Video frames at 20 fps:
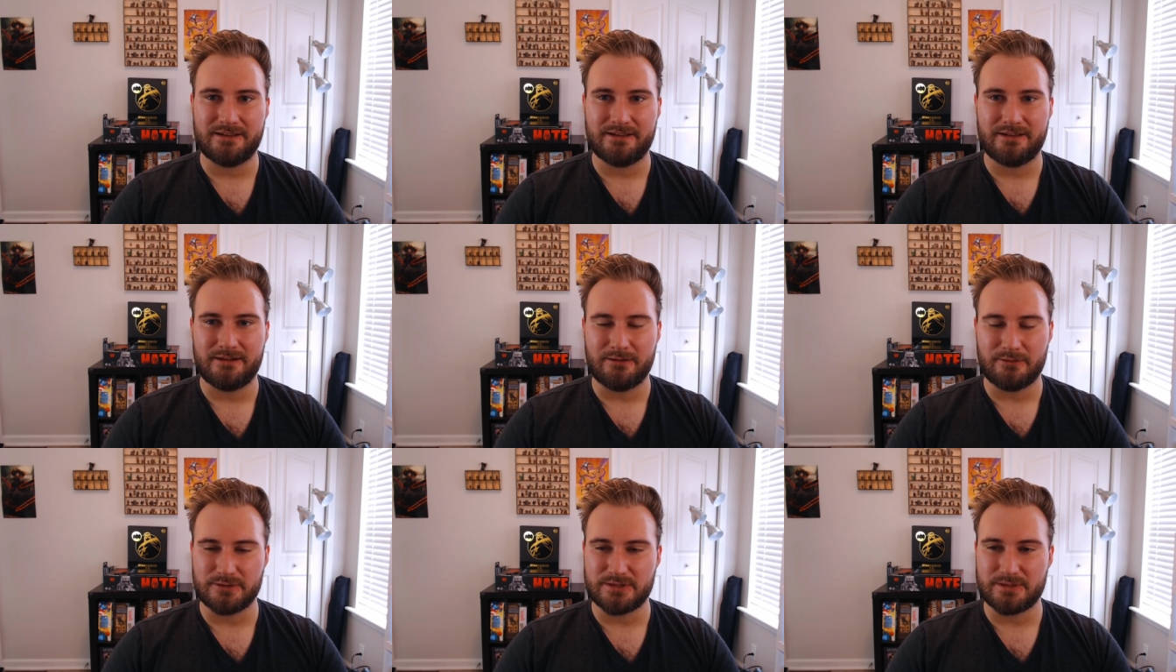
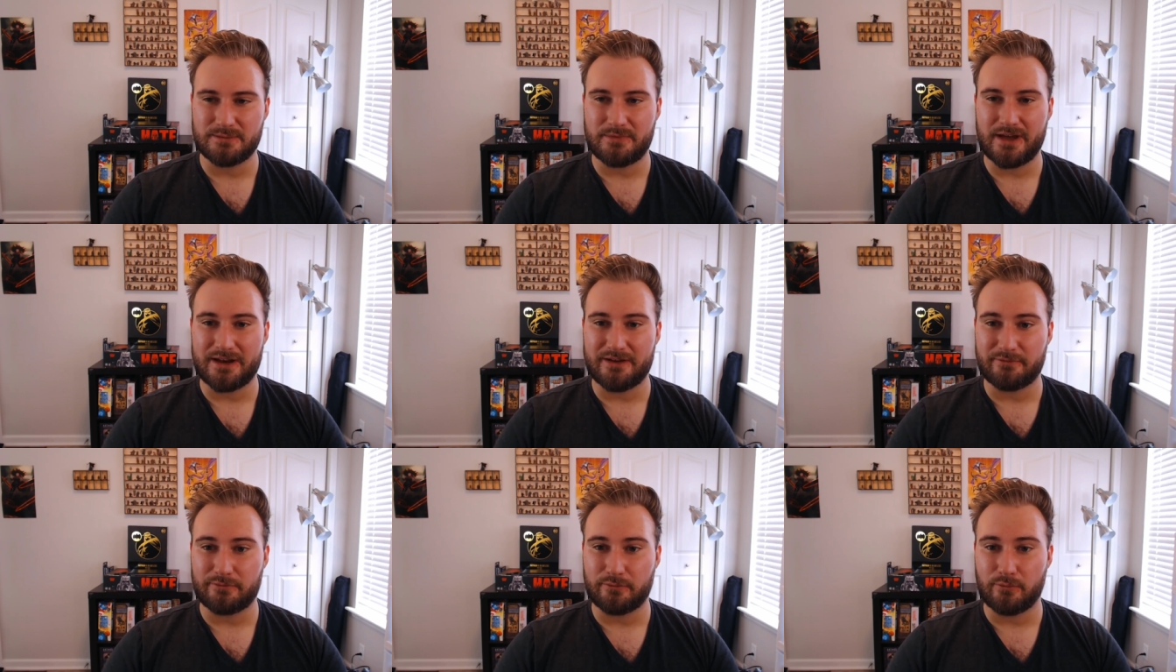or some kind
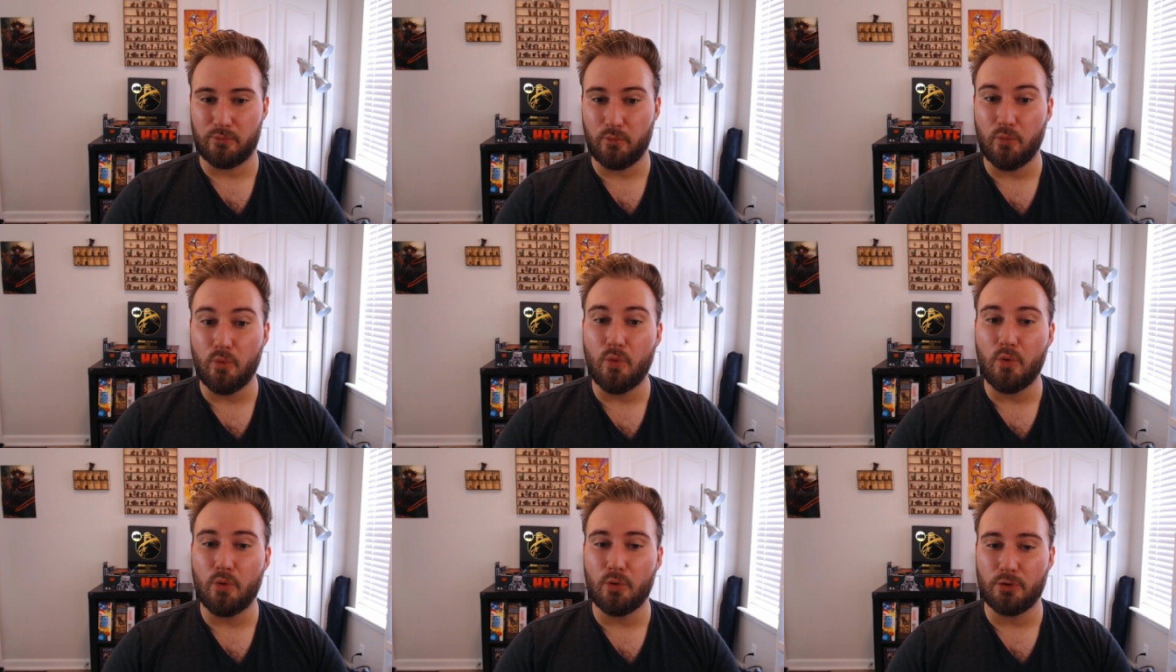of
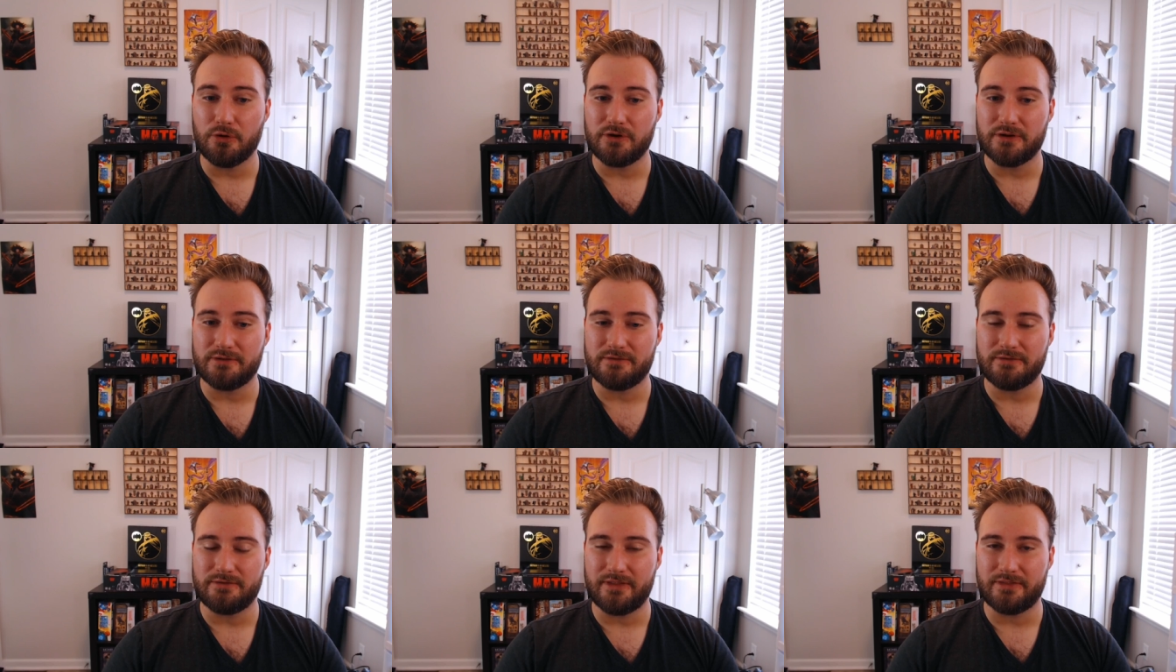reward
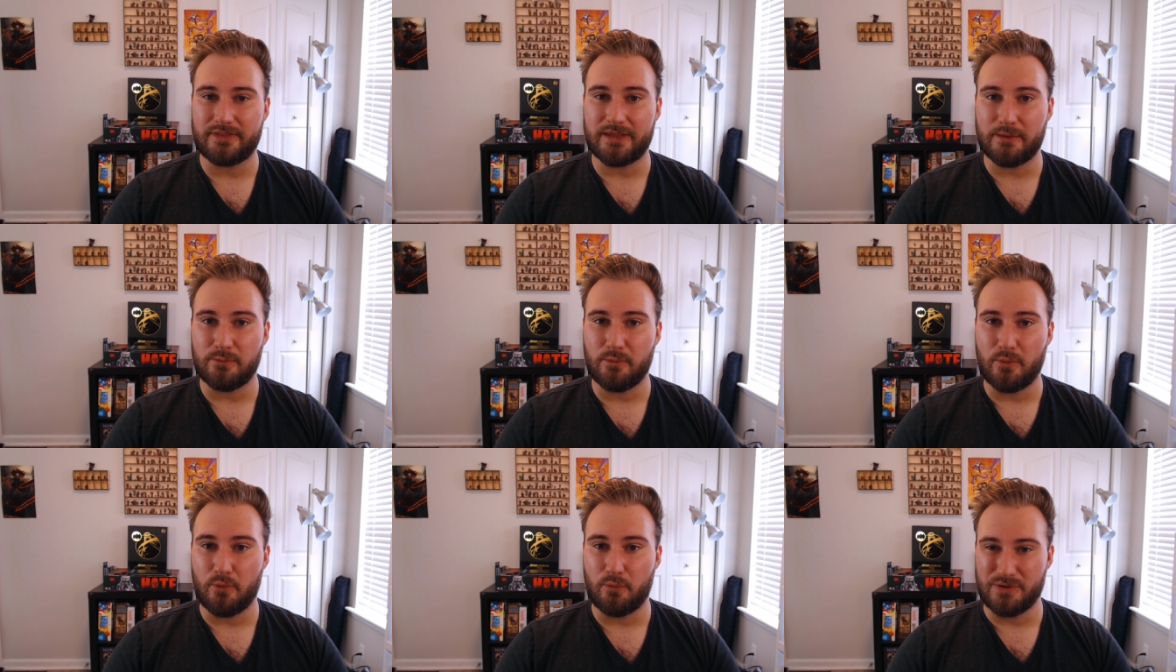that they
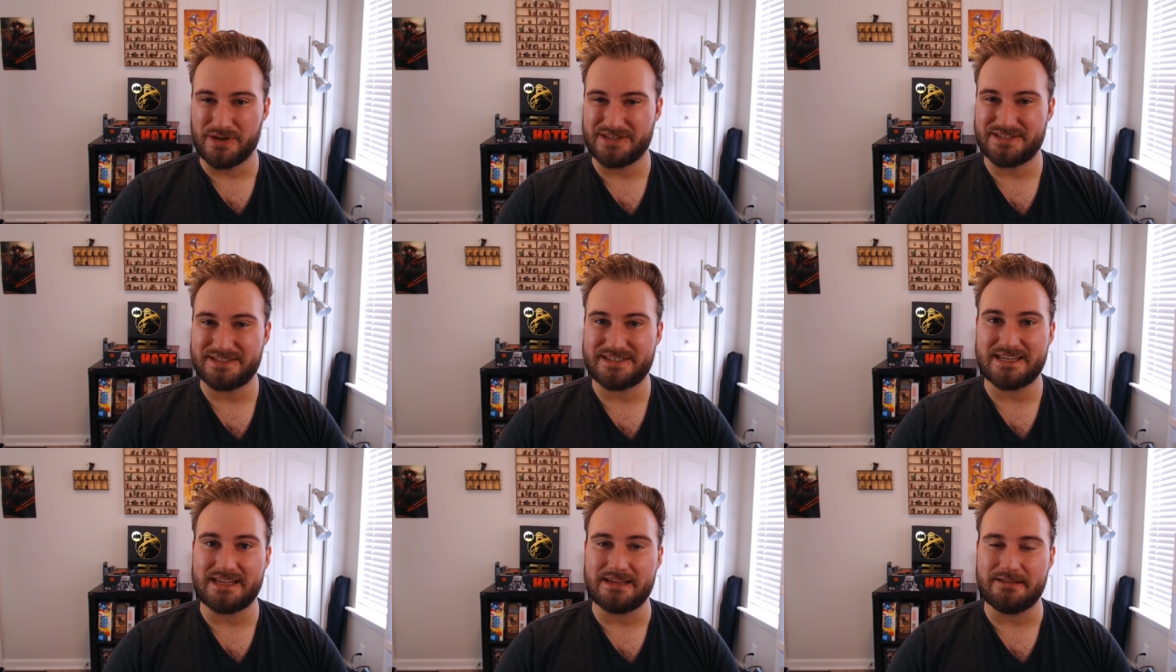will
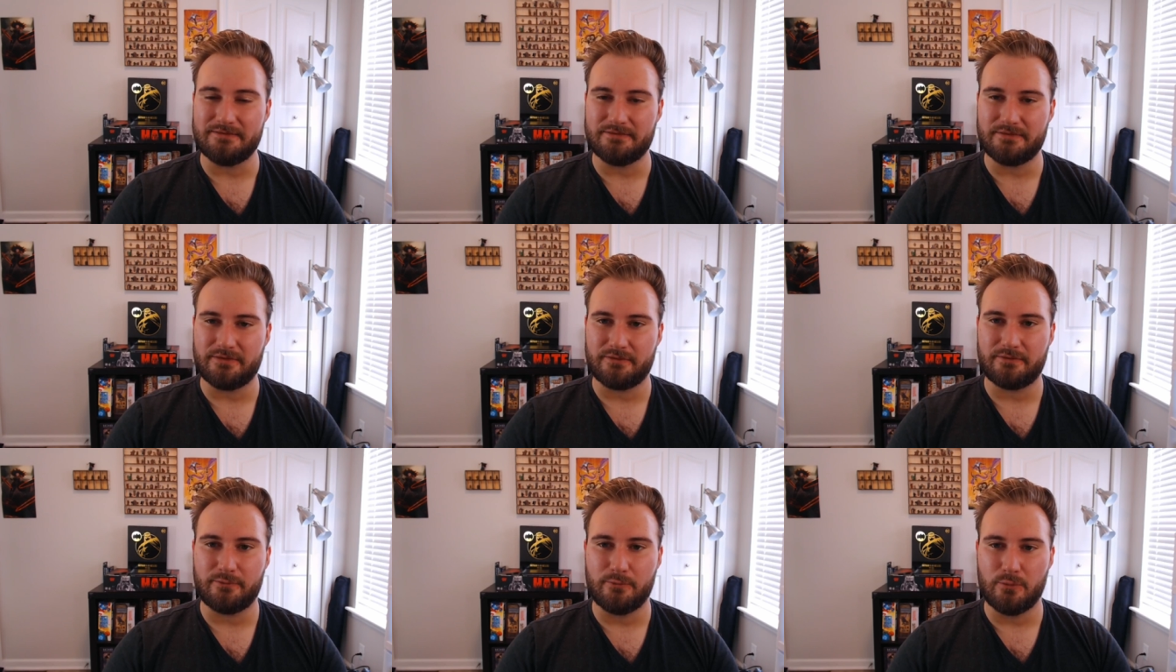receive
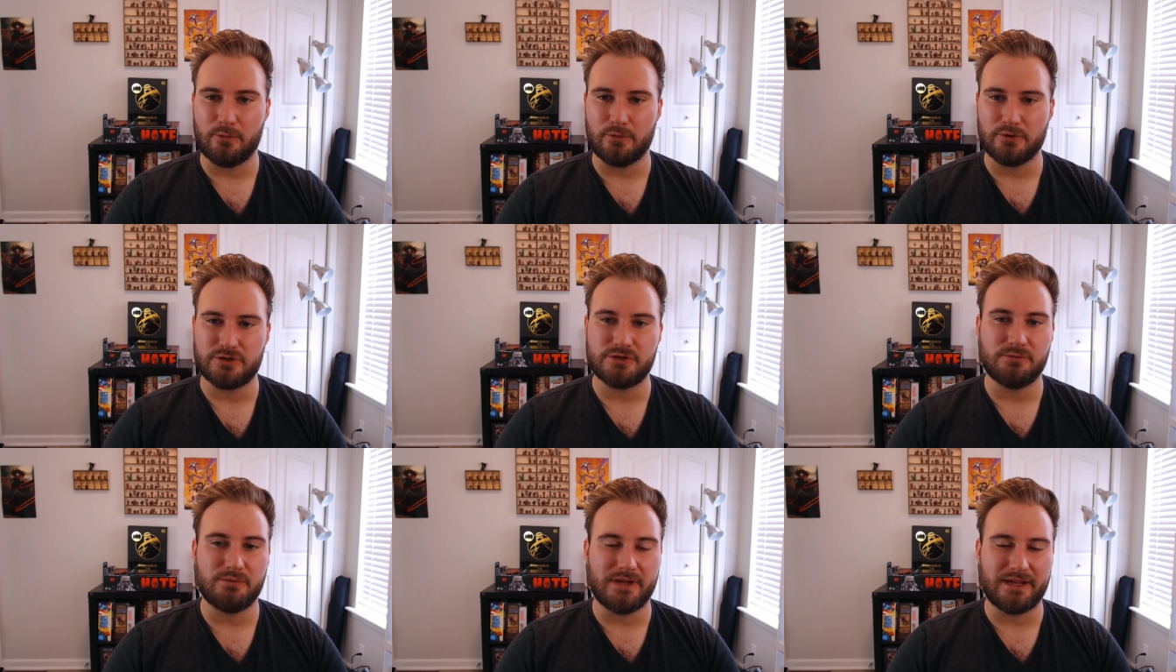for
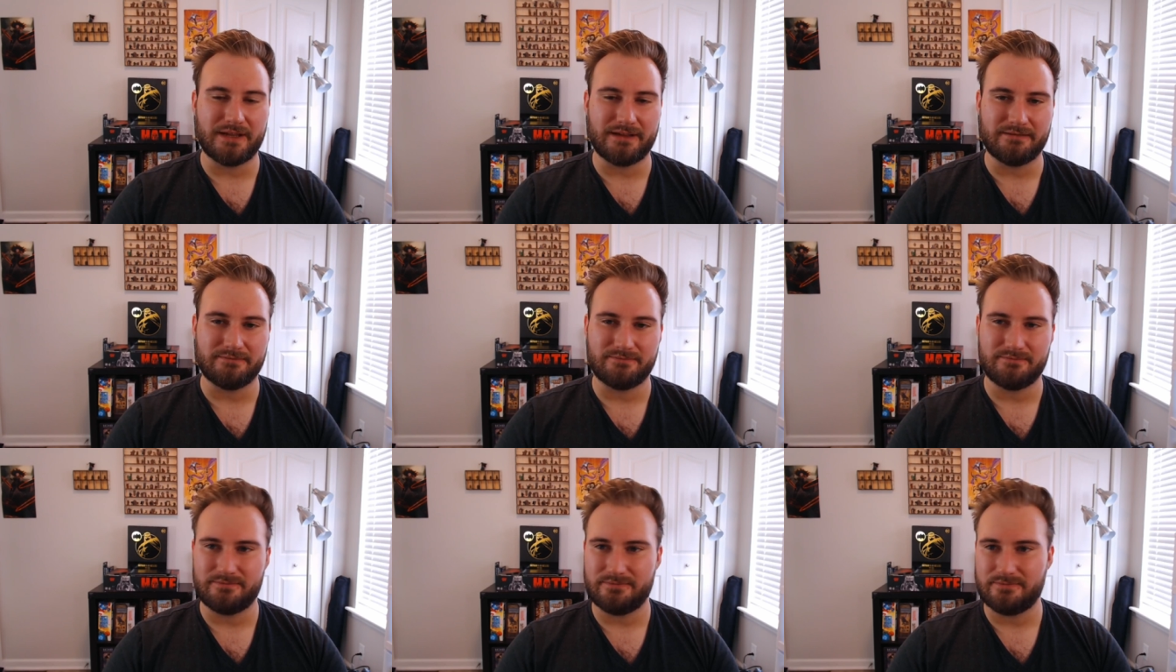doing
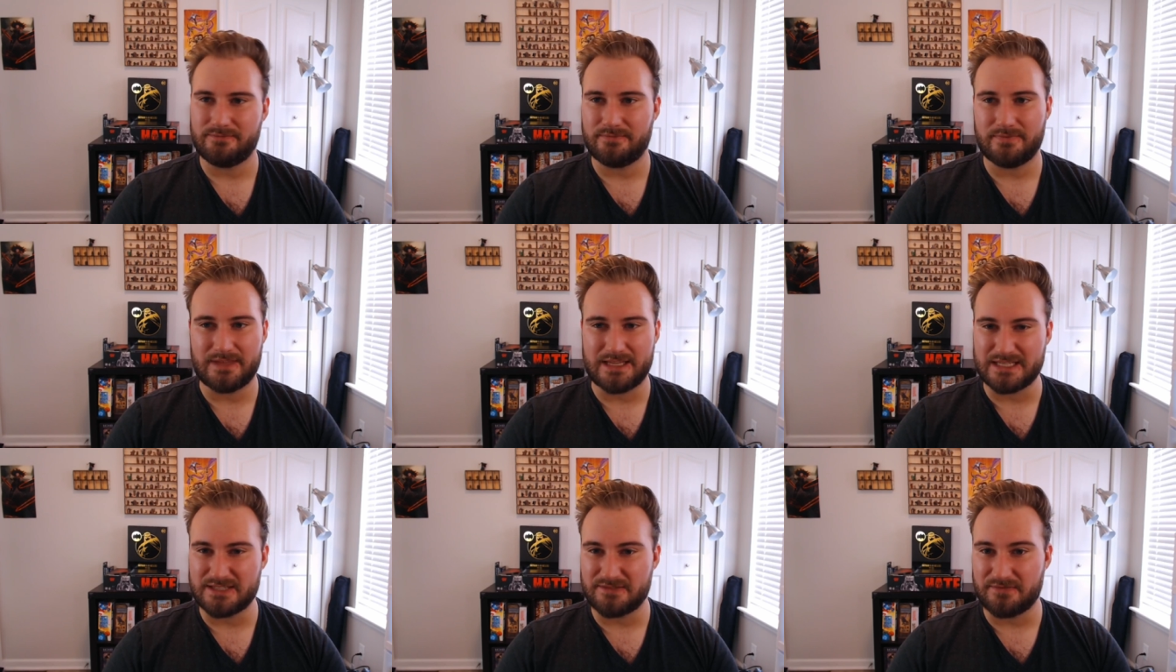
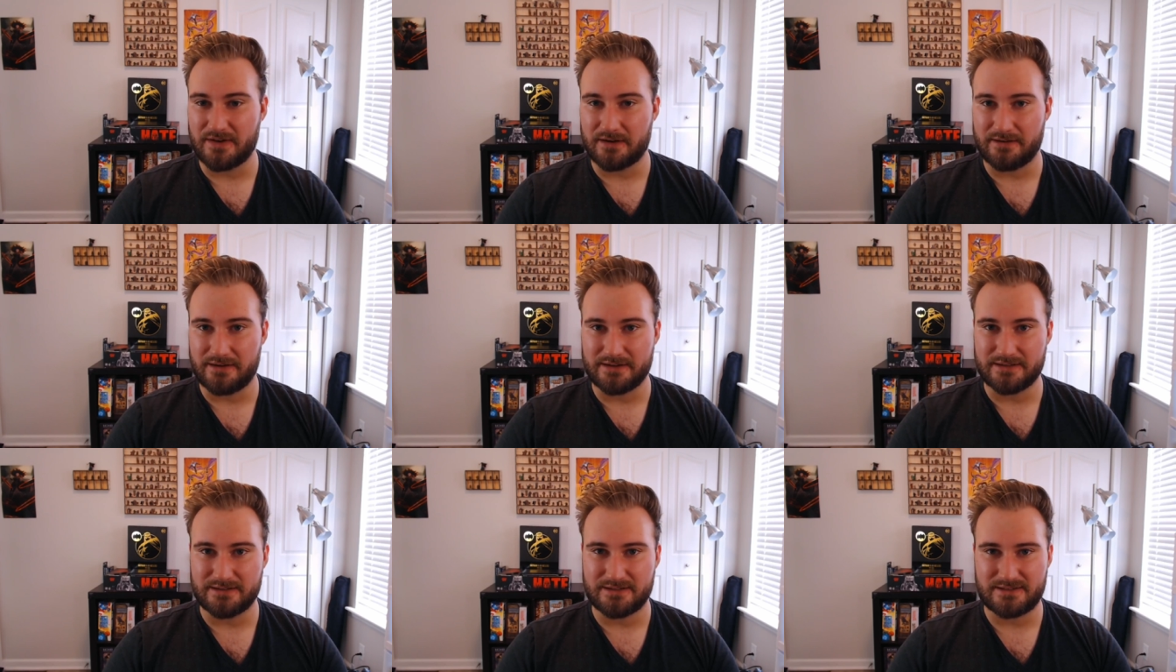these
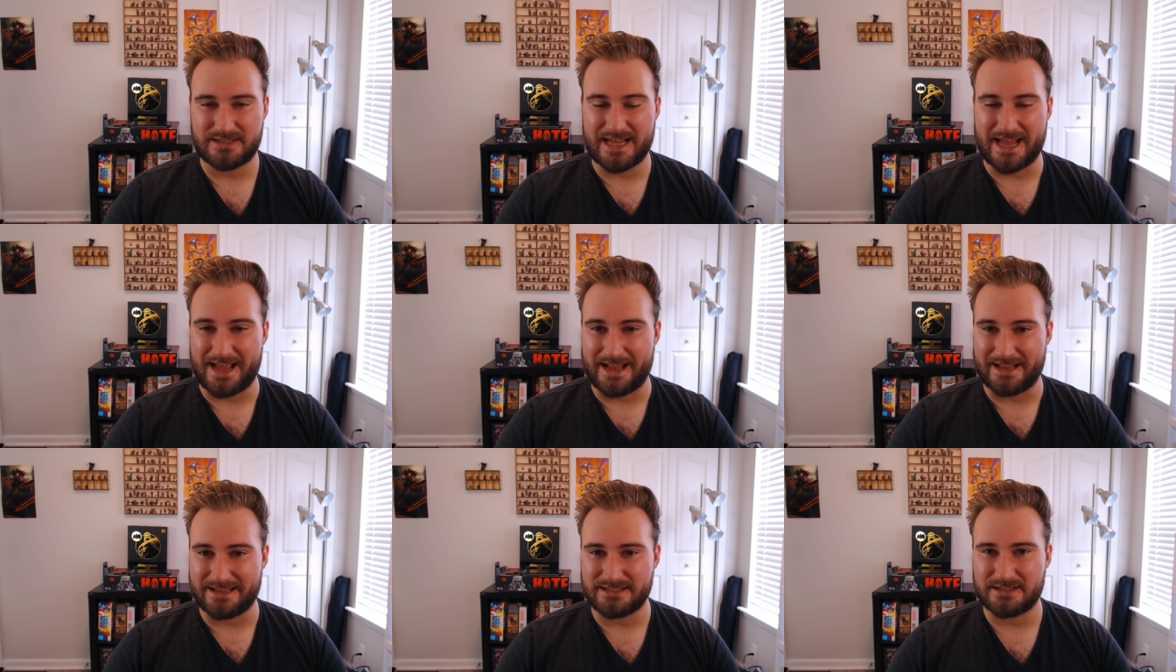various
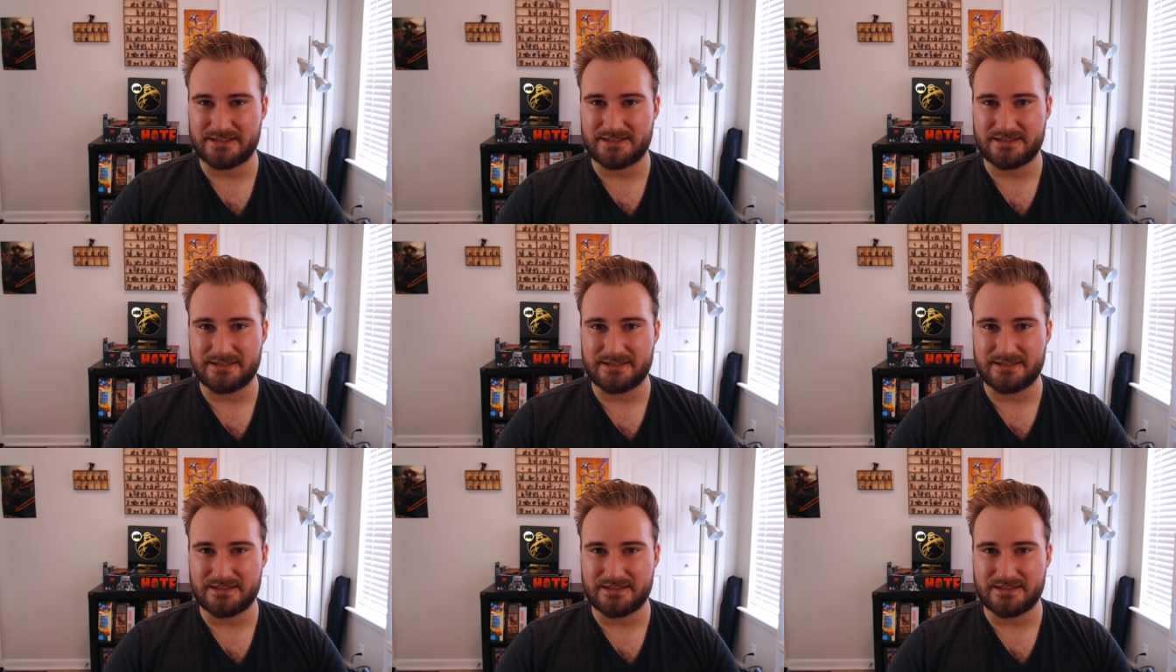tasks.